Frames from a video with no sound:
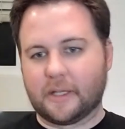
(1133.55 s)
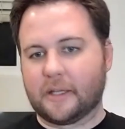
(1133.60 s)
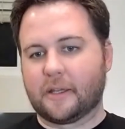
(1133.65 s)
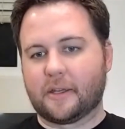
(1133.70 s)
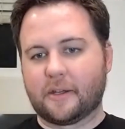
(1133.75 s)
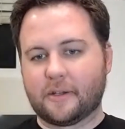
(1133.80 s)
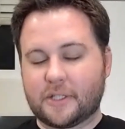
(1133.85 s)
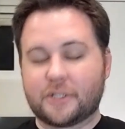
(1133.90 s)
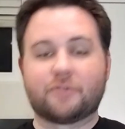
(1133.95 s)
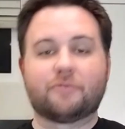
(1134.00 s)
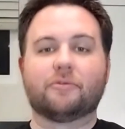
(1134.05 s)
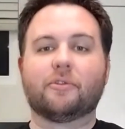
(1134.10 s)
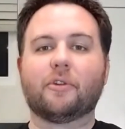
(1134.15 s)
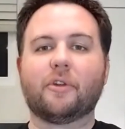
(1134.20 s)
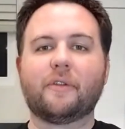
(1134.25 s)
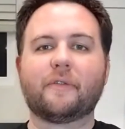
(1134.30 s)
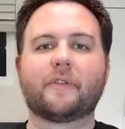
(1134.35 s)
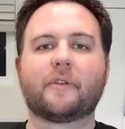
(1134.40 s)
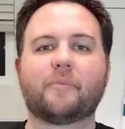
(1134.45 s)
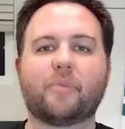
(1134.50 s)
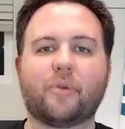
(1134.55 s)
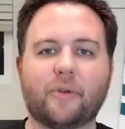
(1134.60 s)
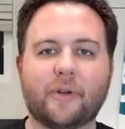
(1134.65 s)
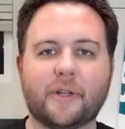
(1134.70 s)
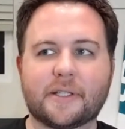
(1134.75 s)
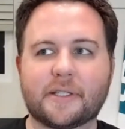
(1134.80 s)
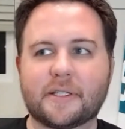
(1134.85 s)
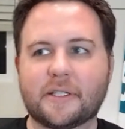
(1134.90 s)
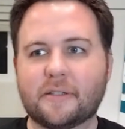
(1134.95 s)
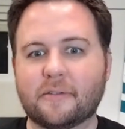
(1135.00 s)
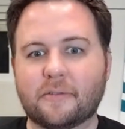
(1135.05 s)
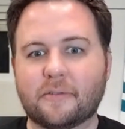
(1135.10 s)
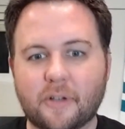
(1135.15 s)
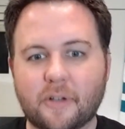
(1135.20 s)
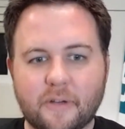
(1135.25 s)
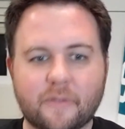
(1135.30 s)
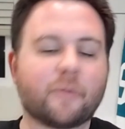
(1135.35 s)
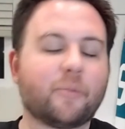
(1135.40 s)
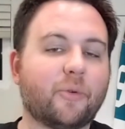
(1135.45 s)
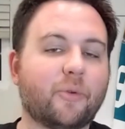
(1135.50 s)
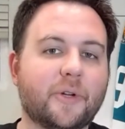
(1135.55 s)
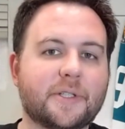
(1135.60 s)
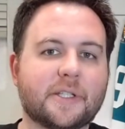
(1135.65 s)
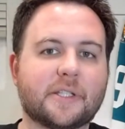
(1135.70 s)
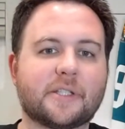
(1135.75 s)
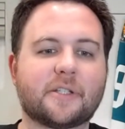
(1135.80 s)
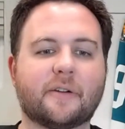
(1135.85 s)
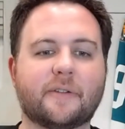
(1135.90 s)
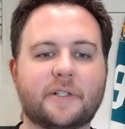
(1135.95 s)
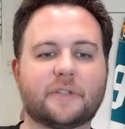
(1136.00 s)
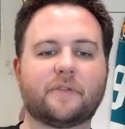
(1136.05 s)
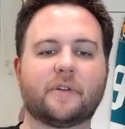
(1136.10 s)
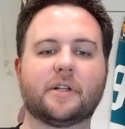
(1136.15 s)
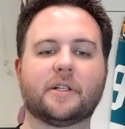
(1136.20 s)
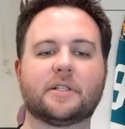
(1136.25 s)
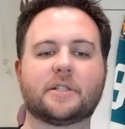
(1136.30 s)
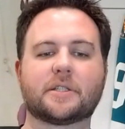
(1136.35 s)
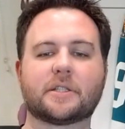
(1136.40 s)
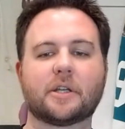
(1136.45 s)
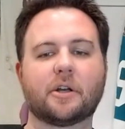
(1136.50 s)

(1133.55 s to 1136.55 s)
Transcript: like, you're just rooting for points, and rooting for points is always fun.